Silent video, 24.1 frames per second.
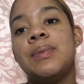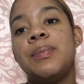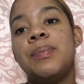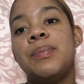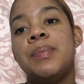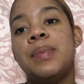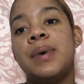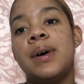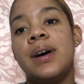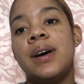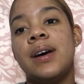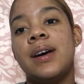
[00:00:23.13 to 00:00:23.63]

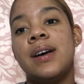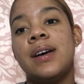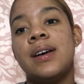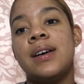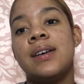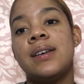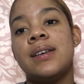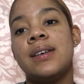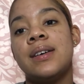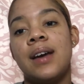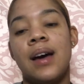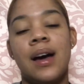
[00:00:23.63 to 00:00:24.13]

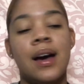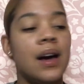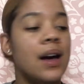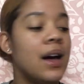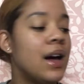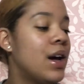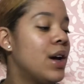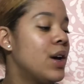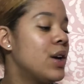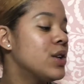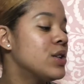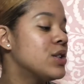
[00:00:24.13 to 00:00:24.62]
But yeah,
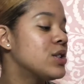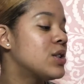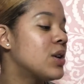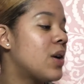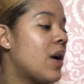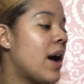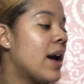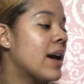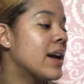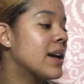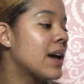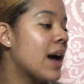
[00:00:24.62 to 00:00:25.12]
so
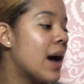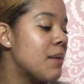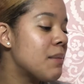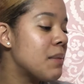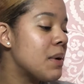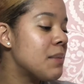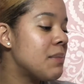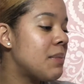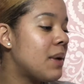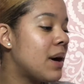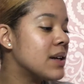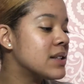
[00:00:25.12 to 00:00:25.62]
I got
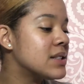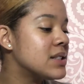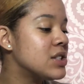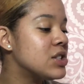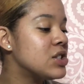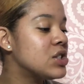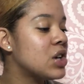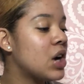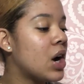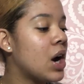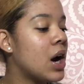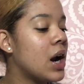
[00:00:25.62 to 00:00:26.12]
my Boxy
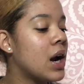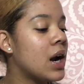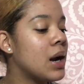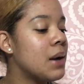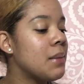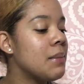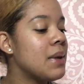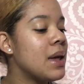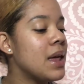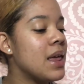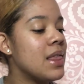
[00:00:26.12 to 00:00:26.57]
charm